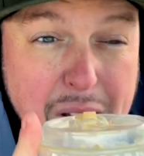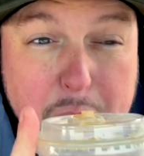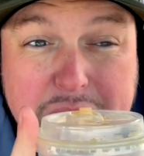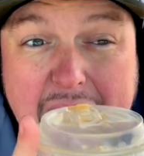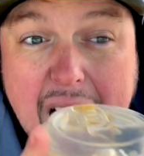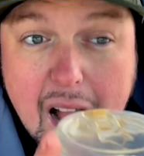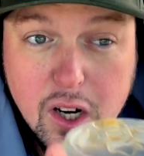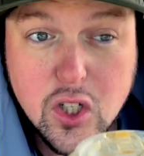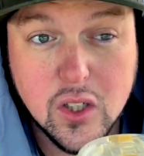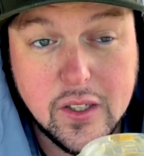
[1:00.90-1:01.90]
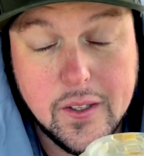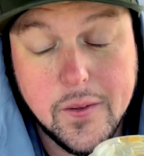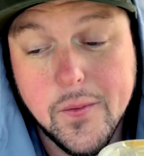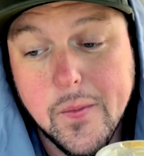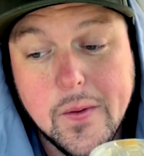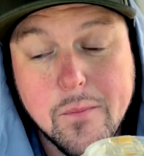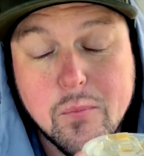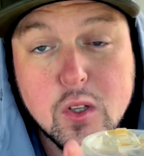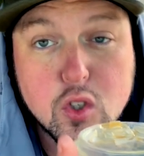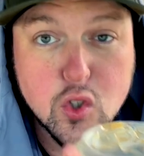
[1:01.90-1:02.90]
was actually
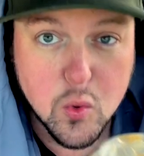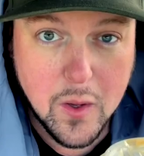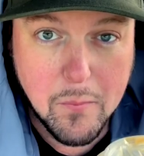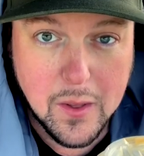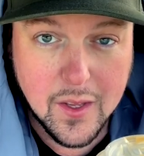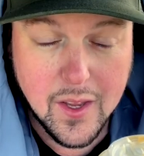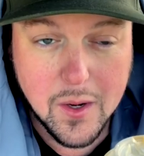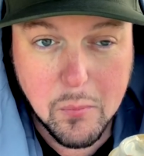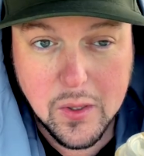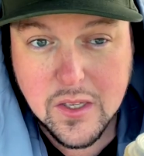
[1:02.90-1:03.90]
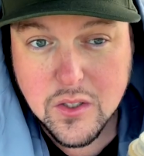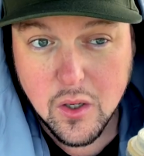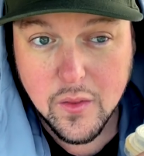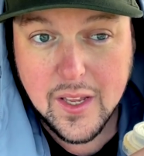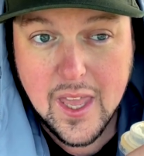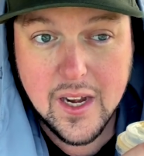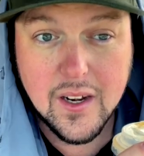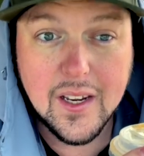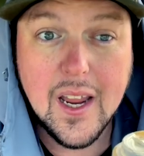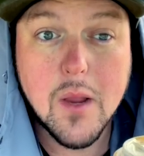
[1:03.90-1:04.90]
swimming at a place called the Canada
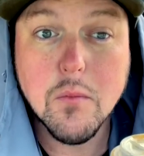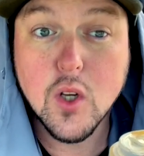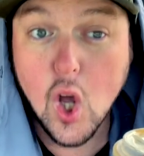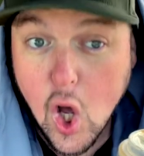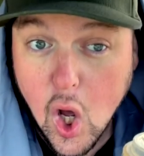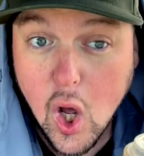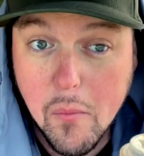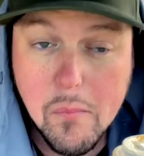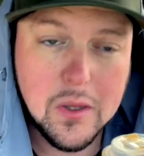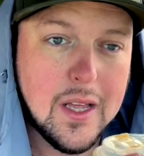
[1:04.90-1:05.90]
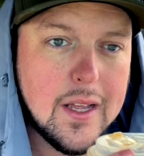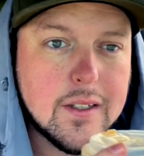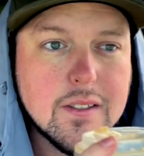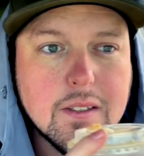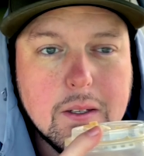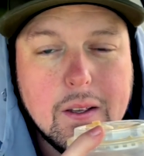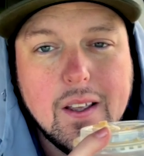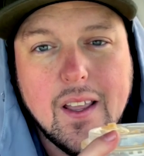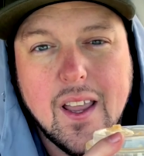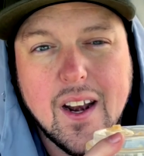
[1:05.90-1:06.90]
Games Complex,
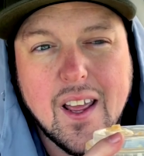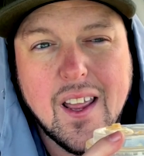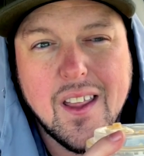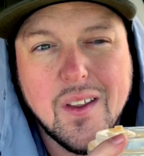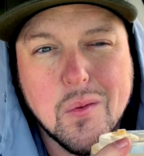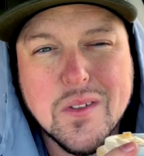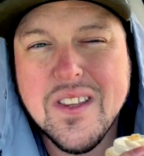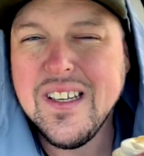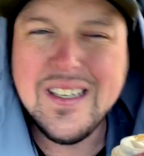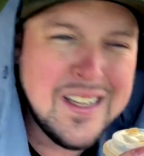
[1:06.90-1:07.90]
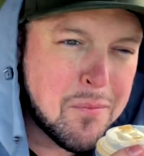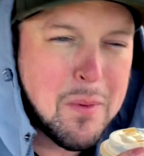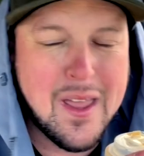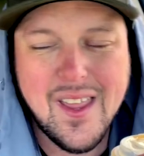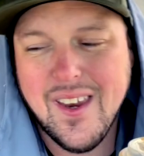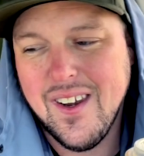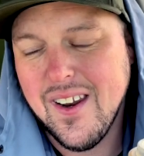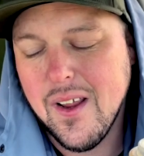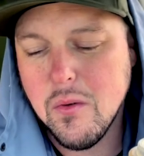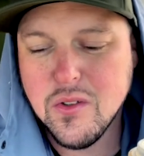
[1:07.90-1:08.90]
and I was in the deep end.
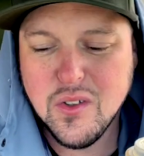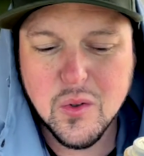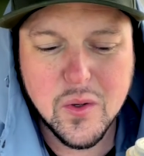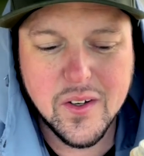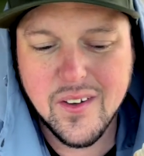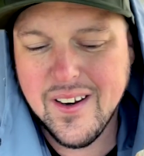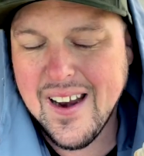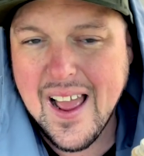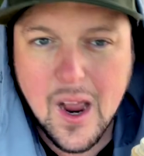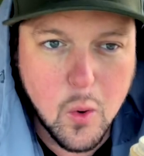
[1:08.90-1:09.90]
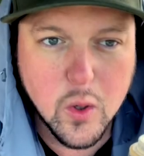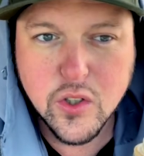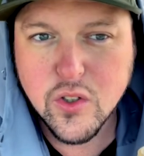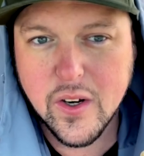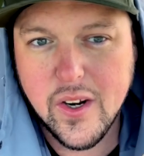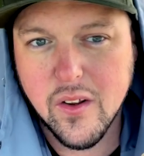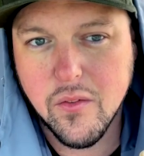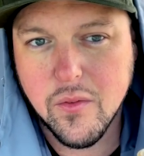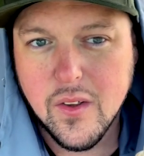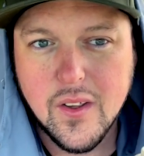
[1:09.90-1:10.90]
I was doing an hour straight of